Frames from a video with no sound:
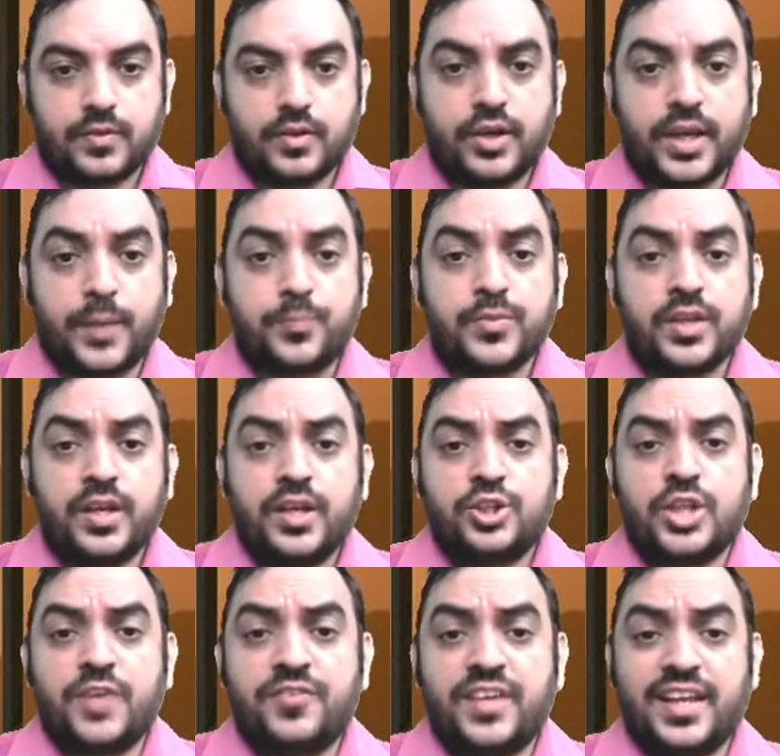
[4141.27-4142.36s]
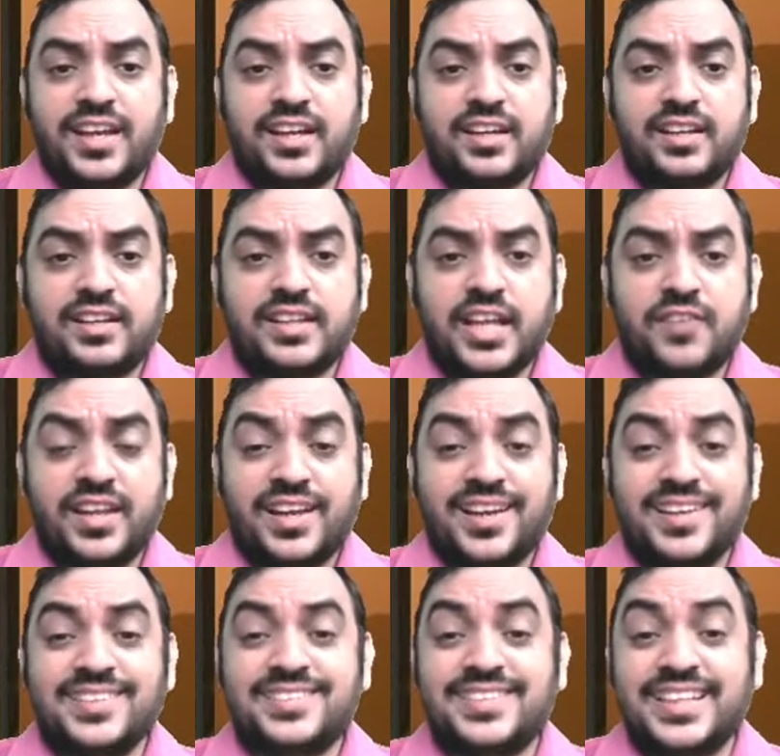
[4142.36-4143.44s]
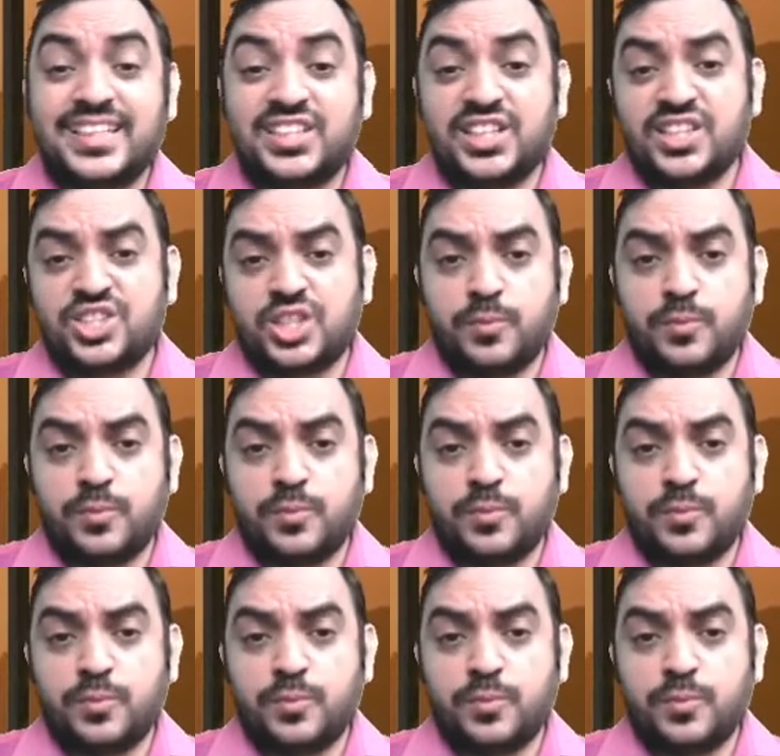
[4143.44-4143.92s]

Okay, they have take they have taken six years